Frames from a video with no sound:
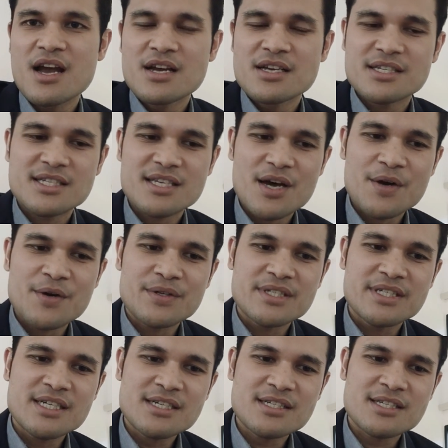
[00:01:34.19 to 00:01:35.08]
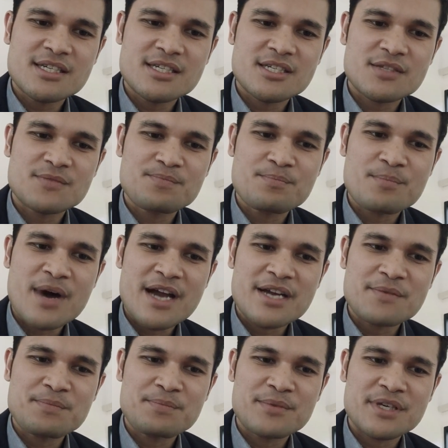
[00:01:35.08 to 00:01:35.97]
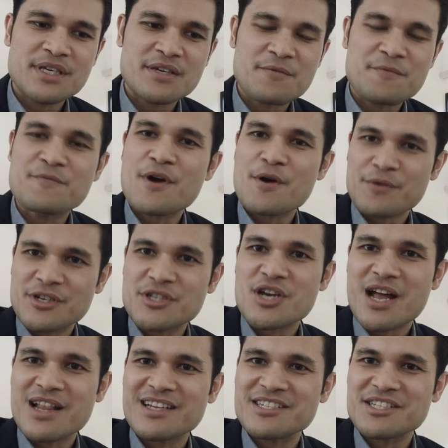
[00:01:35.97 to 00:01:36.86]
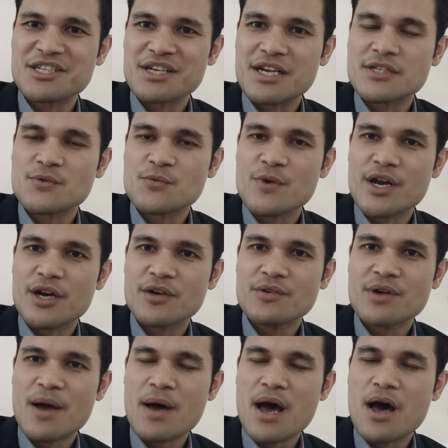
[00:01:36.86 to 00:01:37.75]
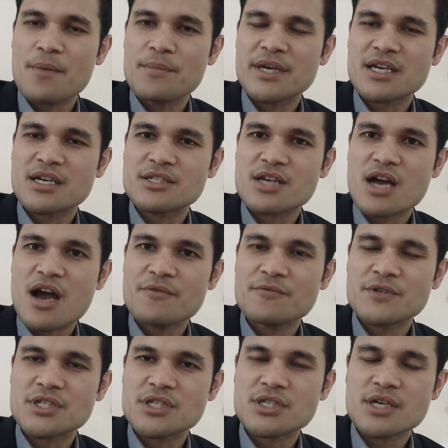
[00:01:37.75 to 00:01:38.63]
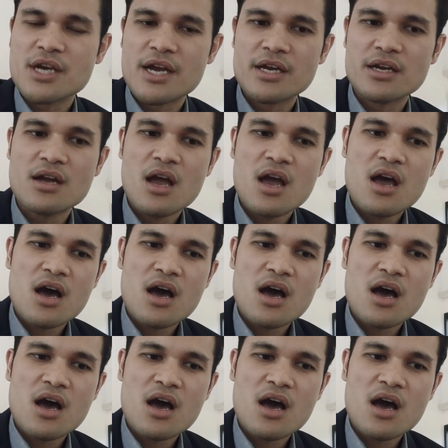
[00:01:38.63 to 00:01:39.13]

So this is might be very challenging as well because I would say